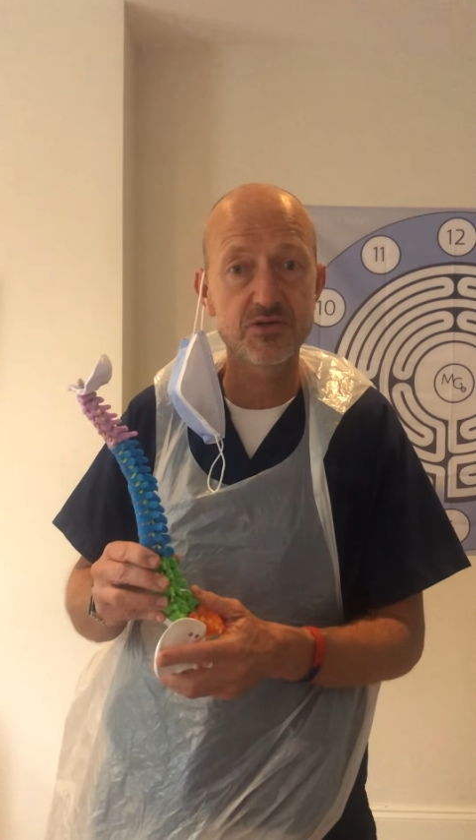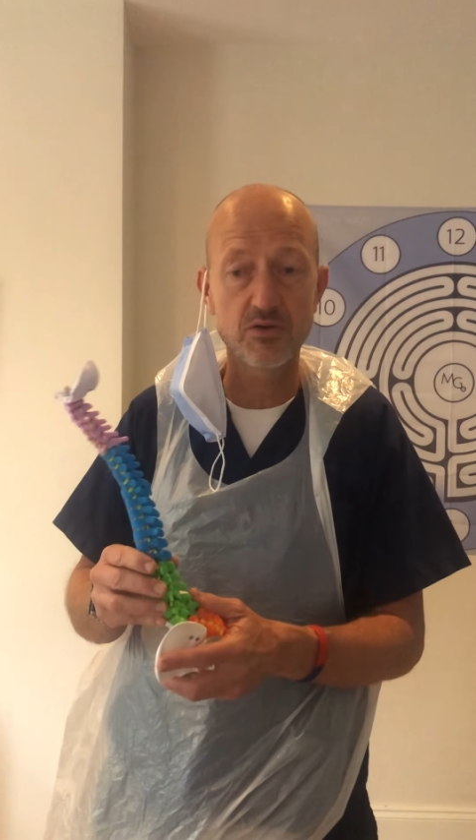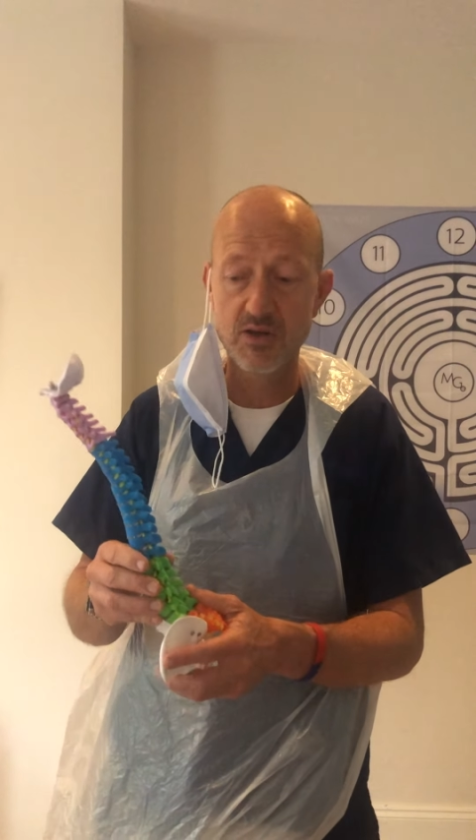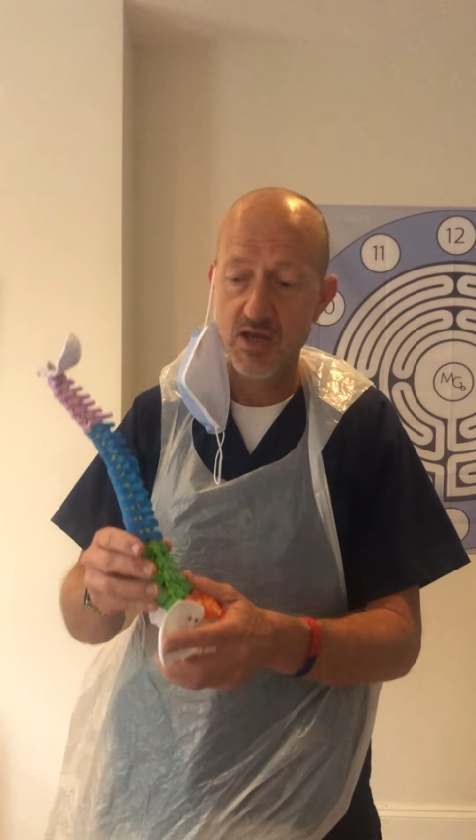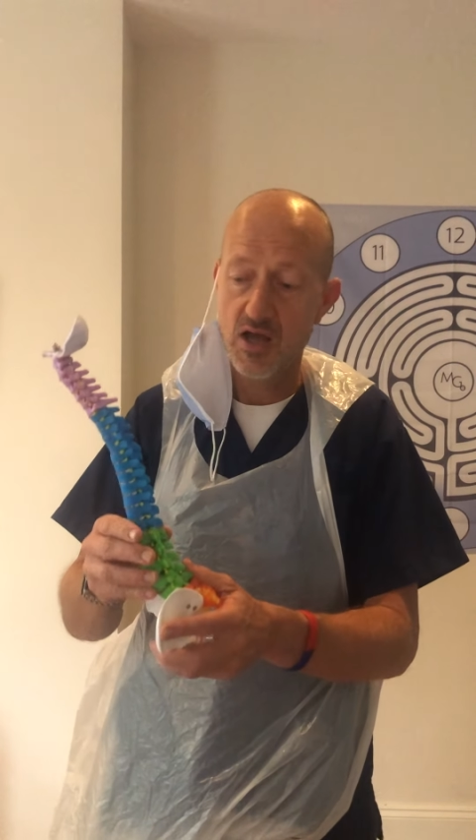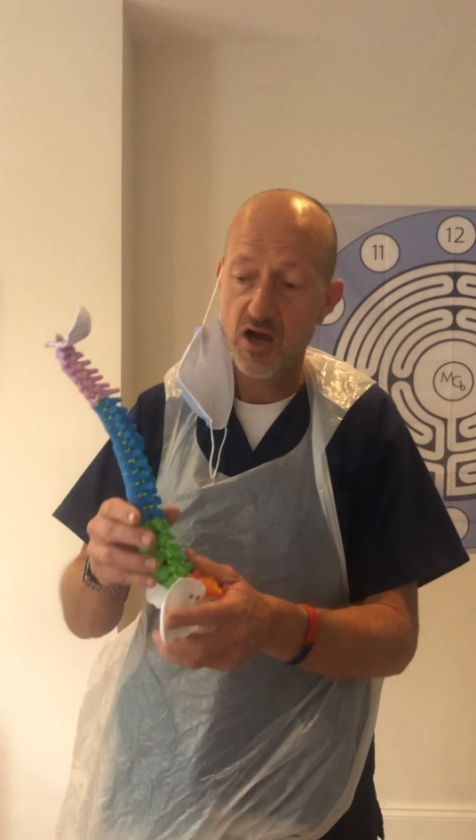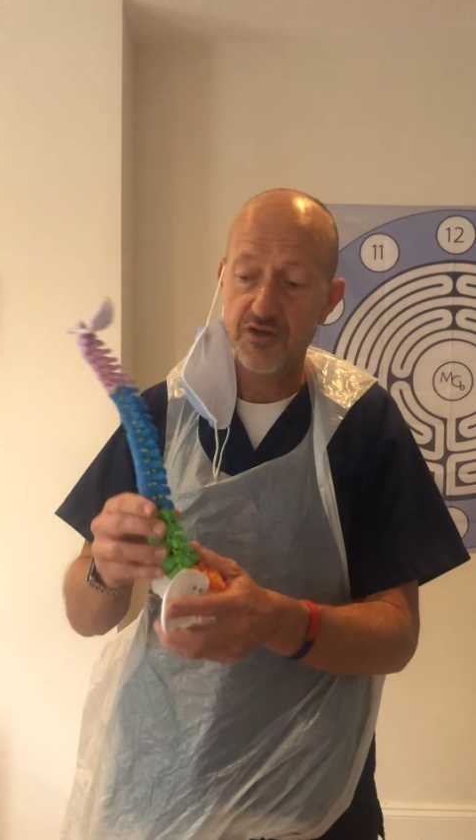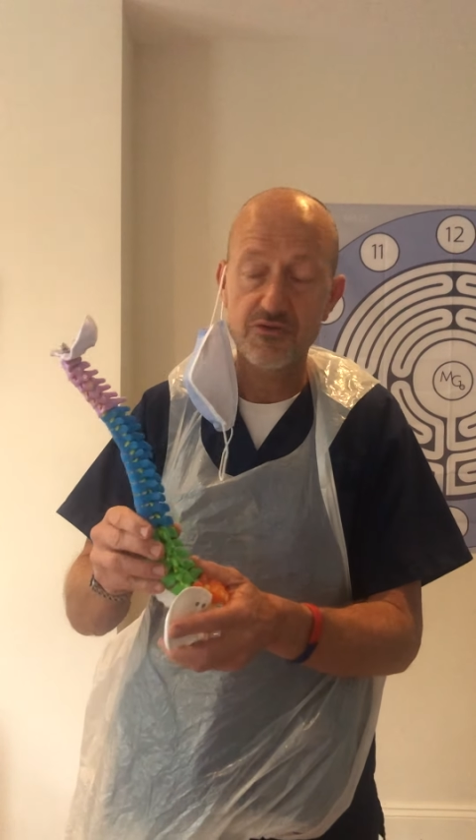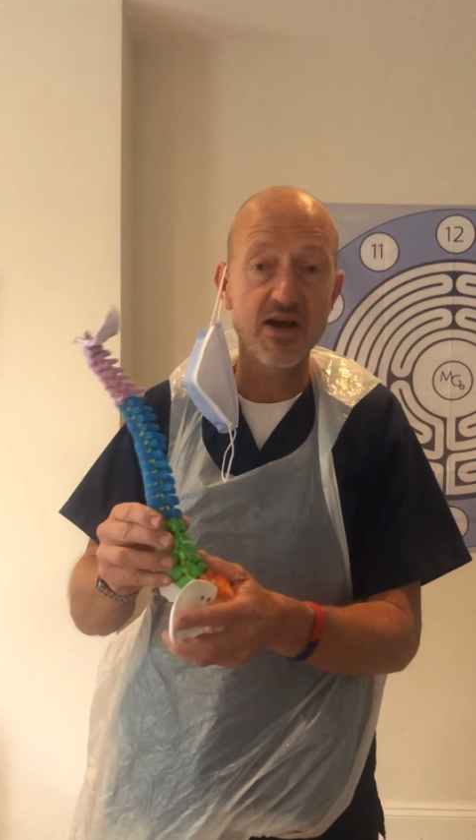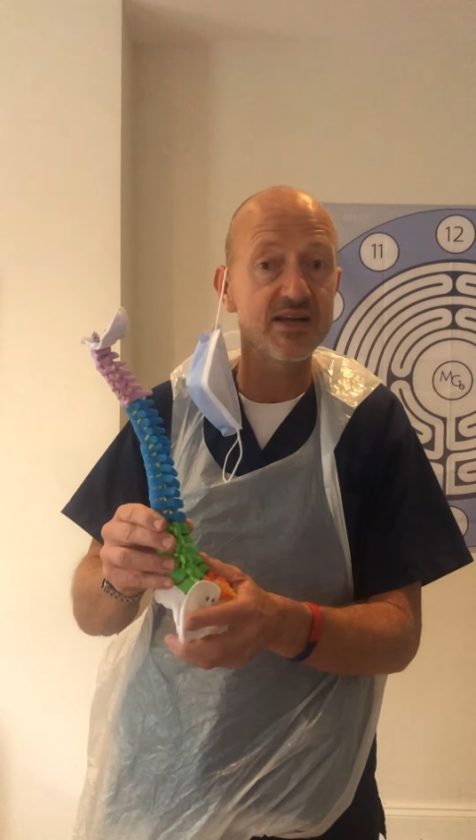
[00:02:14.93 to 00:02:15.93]
So
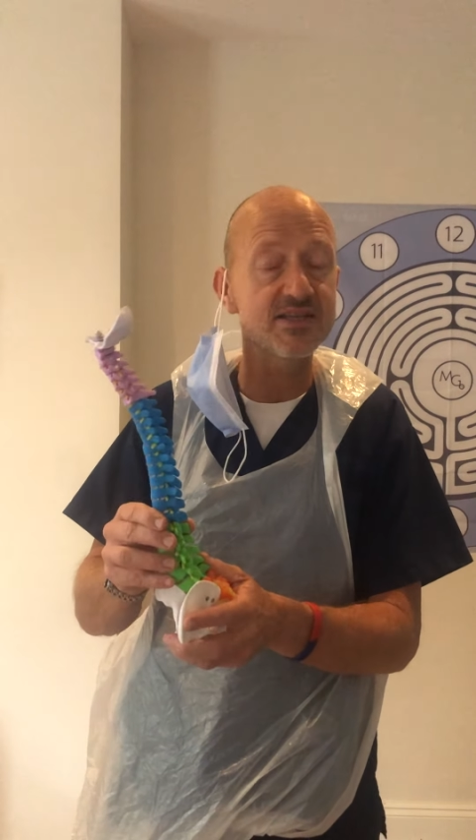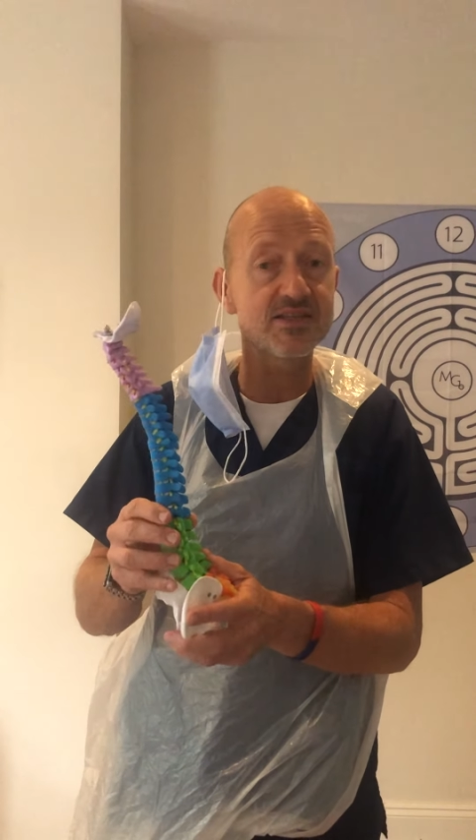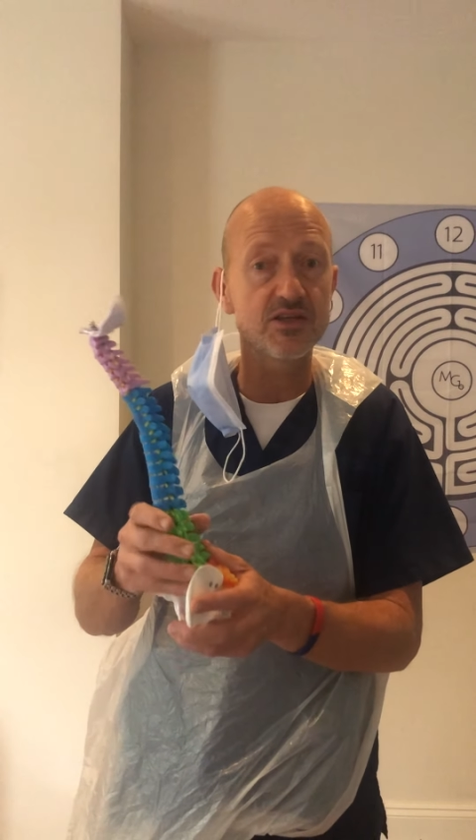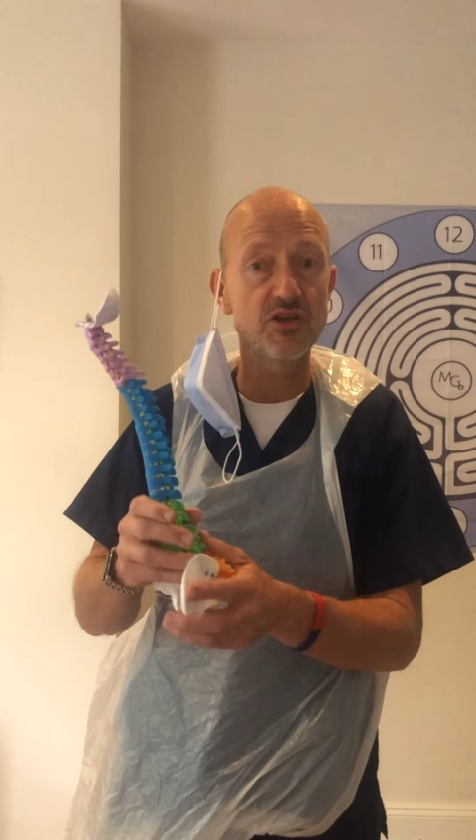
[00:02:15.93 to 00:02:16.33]
arthritis,